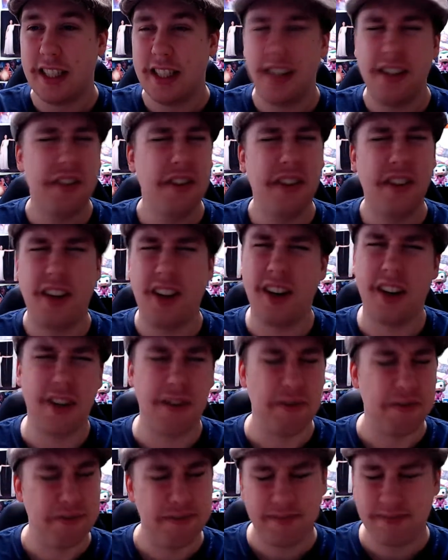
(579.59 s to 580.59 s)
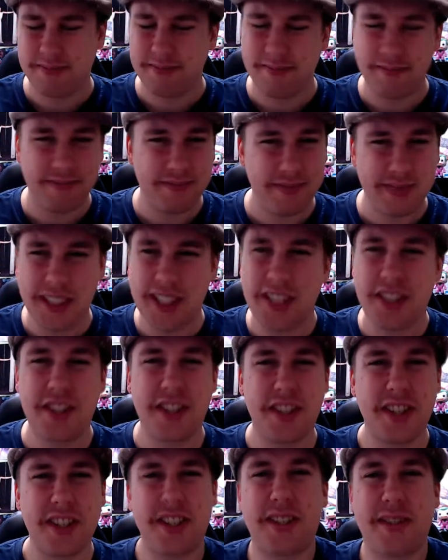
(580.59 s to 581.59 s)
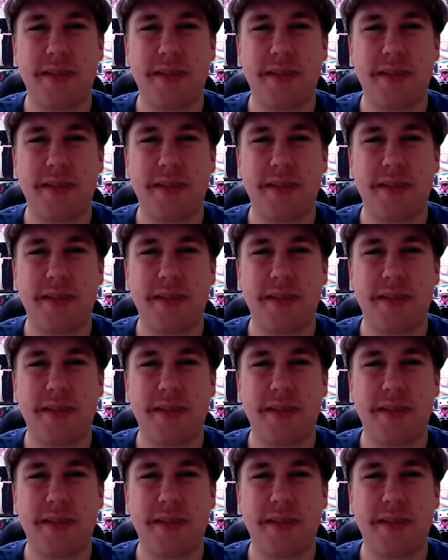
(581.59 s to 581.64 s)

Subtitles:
I don't know. It's just